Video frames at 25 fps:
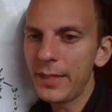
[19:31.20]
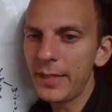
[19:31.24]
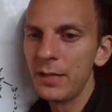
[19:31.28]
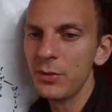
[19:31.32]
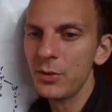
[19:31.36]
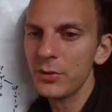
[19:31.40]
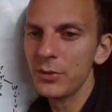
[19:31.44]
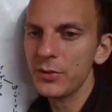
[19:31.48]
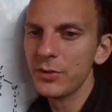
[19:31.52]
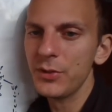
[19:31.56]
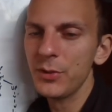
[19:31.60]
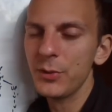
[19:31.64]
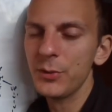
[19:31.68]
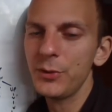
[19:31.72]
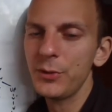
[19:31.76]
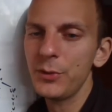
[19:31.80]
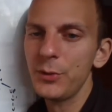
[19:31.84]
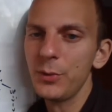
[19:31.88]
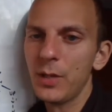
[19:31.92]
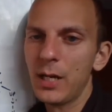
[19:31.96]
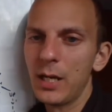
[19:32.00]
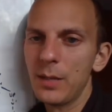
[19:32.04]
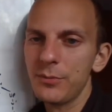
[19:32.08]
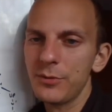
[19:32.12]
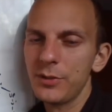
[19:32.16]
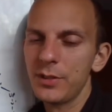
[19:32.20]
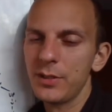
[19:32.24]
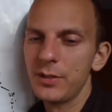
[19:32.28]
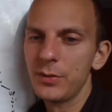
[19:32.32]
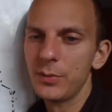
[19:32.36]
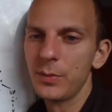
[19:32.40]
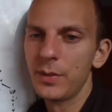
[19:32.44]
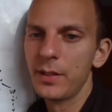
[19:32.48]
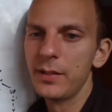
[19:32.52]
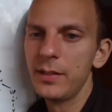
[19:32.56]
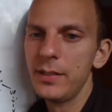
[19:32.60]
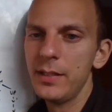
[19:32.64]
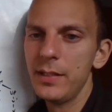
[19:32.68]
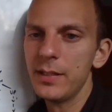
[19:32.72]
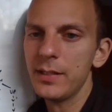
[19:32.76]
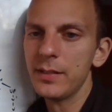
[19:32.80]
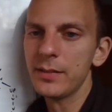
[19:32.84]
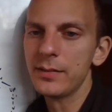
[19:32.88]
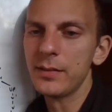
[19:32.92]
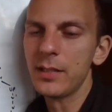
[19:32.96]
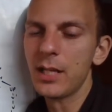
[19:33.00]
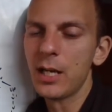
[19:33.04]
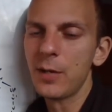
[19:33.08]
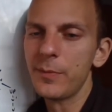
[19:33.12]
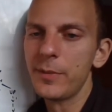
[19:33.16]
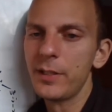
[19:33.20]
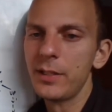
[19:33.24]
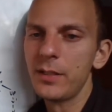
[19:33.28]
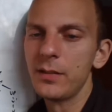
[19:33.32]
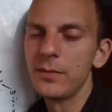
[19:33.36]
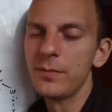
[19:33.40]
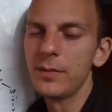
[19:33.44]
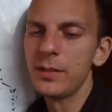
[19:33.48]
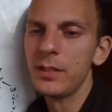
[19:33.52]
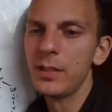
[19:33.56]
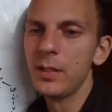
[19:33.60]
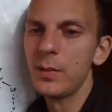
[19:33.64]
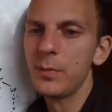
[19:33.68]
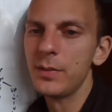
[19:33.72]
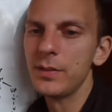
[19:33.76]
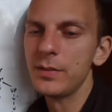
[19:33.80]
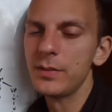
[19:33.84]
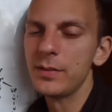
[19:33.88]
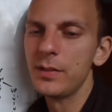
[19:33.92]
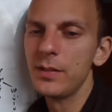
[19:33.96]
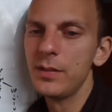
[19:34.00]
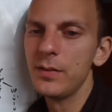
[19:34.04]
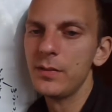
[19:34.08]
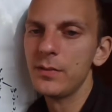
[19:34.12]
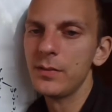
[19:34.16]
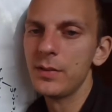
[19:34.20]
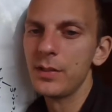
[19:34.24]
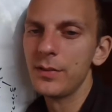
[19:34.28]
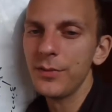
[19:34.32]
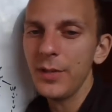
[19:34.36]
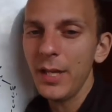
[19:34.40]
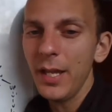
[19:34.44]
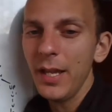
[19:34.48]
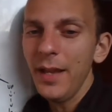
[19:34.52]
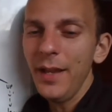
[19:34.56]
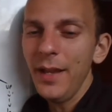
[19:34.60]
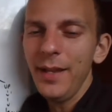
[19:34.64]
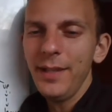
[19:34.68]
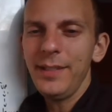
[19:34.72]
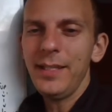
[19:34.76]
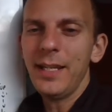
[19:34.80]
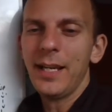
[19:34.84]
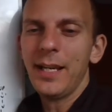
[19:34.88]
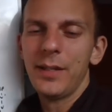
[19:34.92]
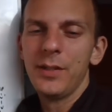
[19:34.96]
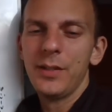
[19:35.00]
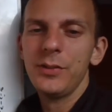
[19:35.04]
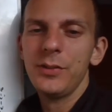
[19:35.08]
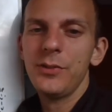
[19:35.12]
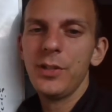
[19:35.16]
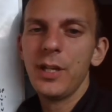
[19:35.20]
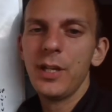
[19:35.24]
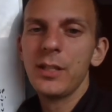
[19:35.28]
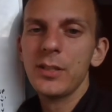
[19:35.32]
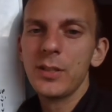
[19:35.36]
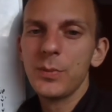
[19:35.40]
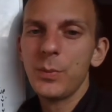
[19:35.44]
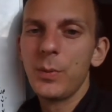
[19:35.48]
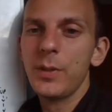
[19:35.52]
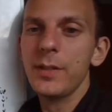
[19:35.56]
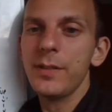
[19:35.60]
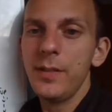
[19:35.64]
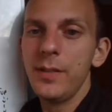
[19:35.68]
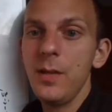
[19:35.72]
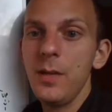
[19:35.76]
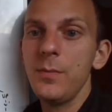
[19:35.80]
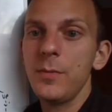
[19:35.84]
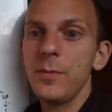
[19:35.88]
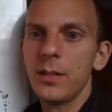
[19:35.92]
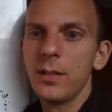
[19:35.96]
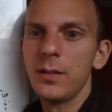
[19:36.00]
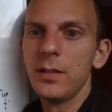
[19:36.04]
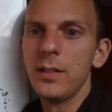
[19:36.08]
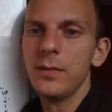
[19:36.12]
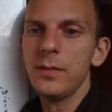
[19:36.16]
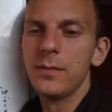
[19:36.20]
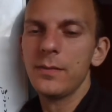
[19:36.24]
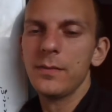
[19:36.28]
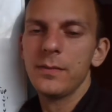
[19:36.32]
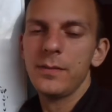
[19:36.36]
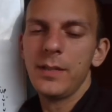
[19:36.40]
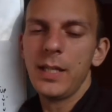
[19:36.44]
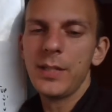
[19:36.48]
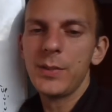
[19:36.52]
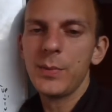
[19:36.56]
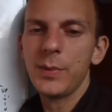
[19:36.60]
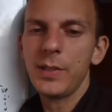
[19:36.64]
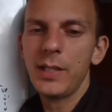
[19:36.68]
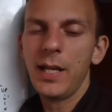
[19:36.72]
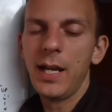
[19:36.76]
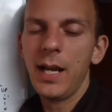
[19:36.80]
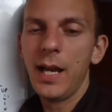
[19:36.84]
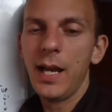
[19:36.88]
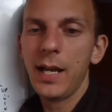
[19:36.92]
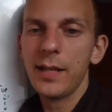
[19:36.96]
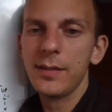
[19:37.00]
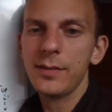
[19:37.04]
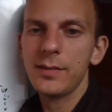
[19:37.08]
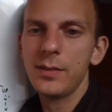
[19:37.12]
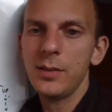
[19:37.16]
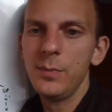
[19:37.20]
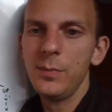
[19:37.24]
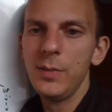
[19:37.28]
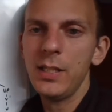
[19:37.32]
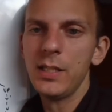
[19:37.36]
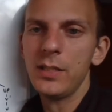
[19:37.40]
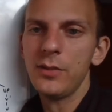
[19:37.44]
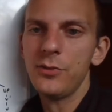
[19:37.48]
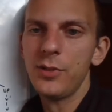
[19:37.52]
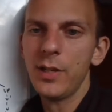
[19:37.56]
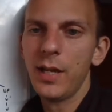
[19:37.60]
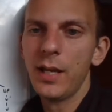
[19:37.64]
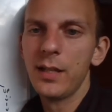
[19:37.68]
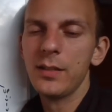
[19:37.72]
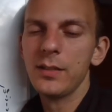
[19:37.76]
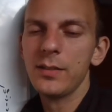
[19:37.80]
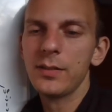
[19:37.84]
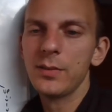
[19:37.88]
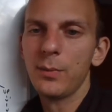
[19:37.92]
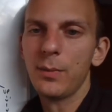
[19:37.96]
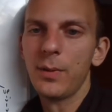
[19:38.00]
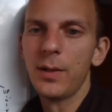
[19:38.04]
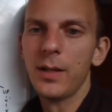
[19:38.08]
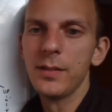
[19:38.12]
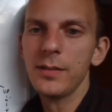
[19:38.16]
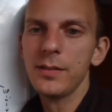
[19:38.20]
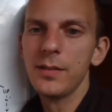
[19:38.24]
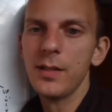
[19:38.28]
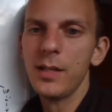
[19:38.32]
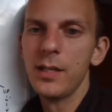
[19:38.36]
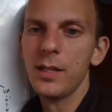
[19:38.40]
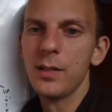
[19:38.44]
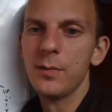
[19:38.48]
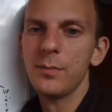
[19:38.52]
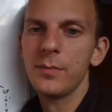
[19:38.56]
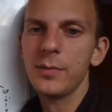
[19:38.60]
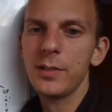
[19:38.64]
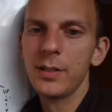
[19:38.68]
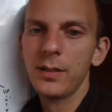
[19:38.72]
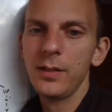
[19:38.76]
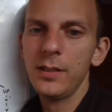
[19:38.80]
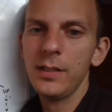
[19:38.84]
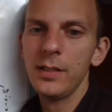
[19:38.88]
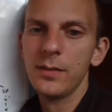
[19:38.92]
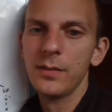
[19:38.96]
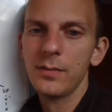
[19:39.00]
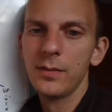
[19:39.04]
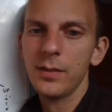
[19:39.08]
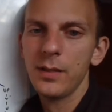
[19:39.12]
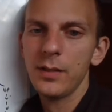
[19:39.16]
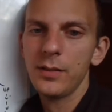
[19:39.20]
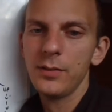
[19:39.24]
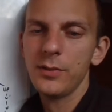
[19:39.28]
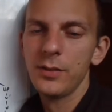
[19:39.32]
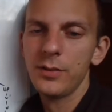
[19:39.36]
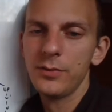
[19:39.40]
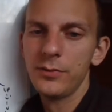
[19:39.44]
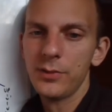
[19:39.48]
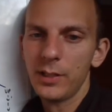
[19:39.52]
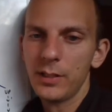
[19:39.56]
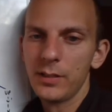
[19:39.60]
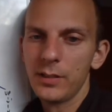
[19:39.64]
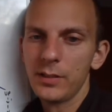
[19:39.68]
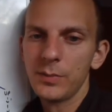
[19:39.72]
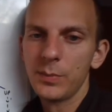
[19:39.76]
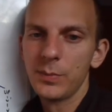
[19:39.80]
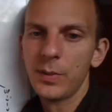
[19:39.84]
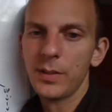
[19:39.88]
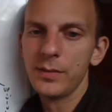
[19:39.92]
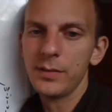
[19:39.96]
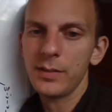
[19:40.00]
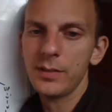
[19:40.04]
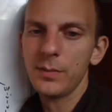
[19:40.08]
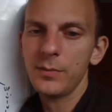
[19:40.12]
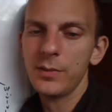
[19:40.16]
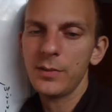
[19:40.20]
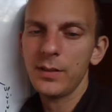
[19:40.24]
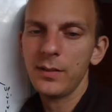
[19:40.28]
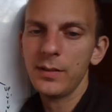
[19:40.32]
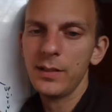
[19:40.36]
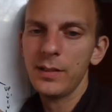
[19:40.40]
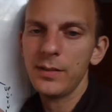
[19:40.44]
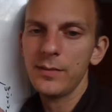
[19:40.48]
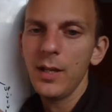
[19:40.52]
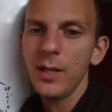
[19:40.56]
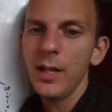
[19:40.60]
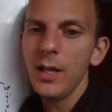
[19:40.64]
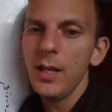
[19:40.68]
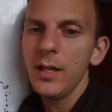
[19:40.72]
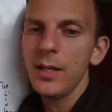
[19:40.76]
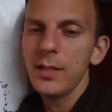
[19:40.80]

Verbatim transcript: Those are your two options where he is nominative and him is accusative. Yeah, Janice wants him to leave. That's what it has to be. Janice wants him to leave. Janice wants him to leave.